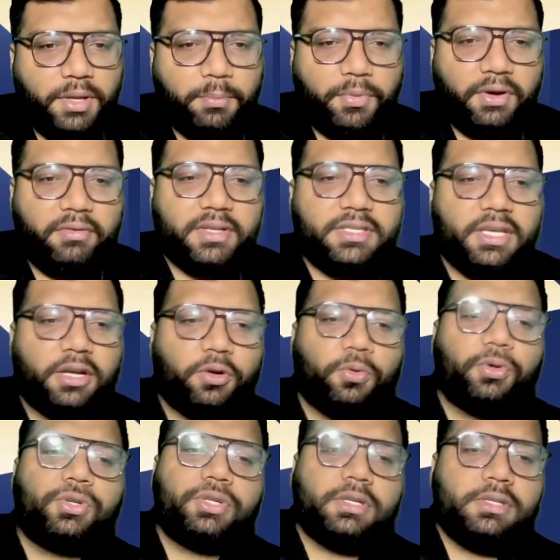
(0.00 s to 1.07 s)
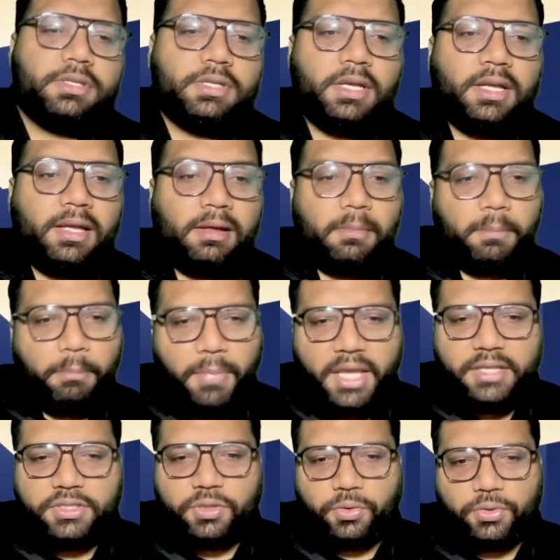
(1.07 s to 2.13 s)
previous year questions,
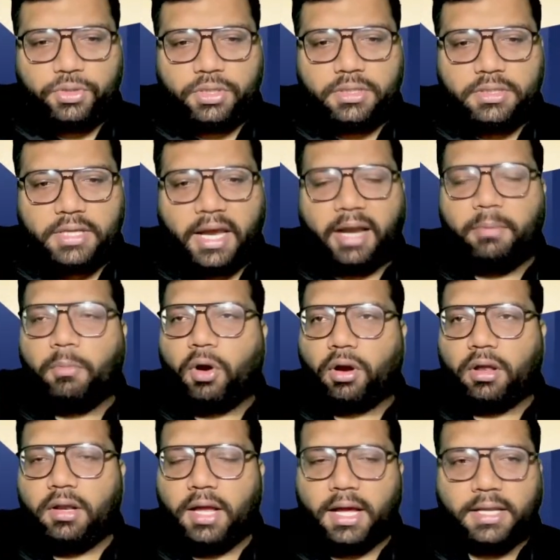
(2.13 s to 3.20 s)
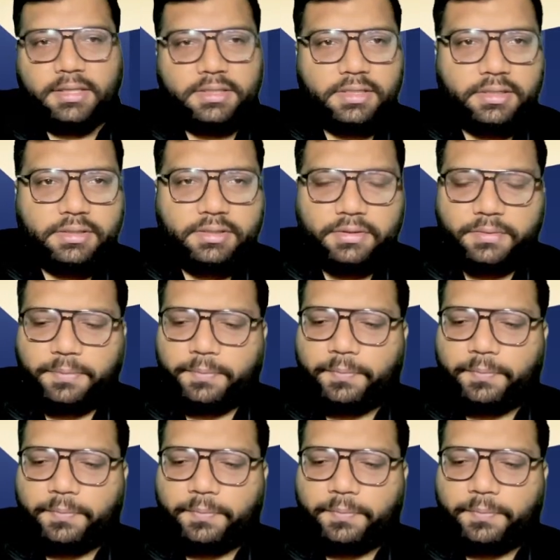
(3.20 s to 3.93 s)
mains questions and model answers.